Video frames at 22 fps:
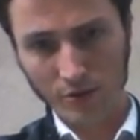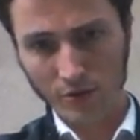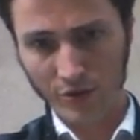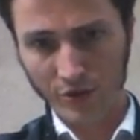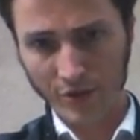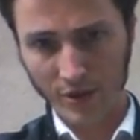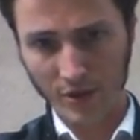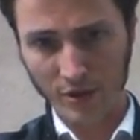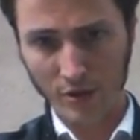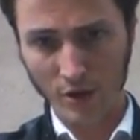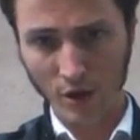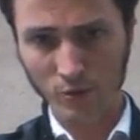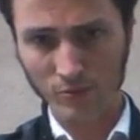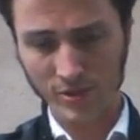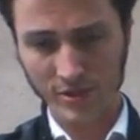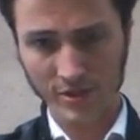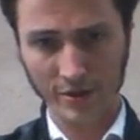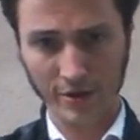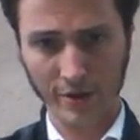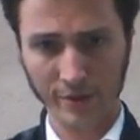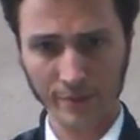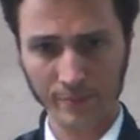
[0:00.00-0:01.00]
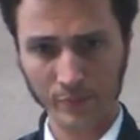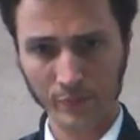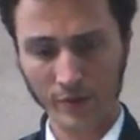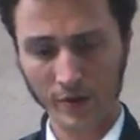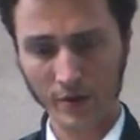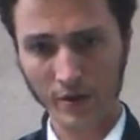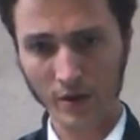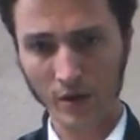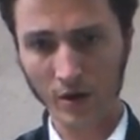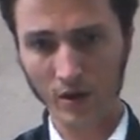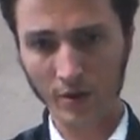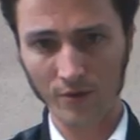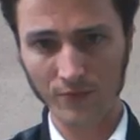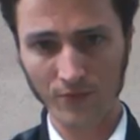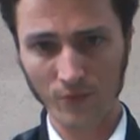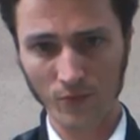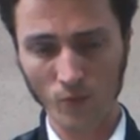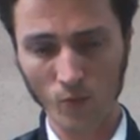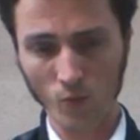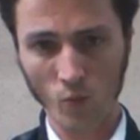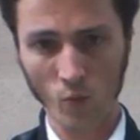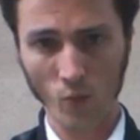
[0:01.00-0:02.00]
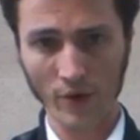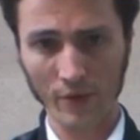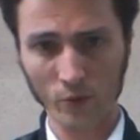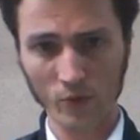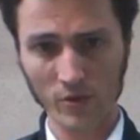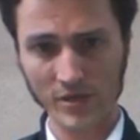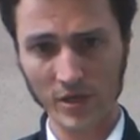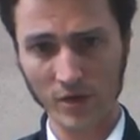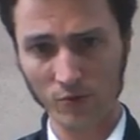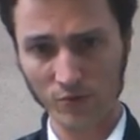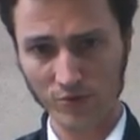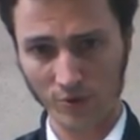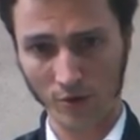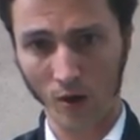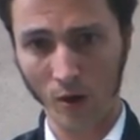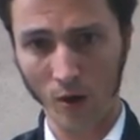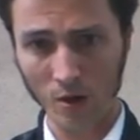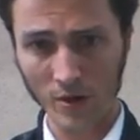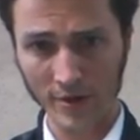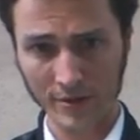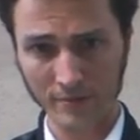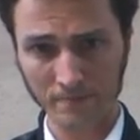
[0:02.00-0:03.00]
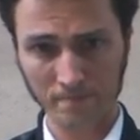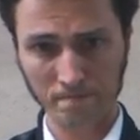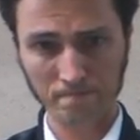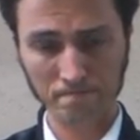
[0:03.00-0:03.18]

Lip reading: notes there of what it was I was recalling,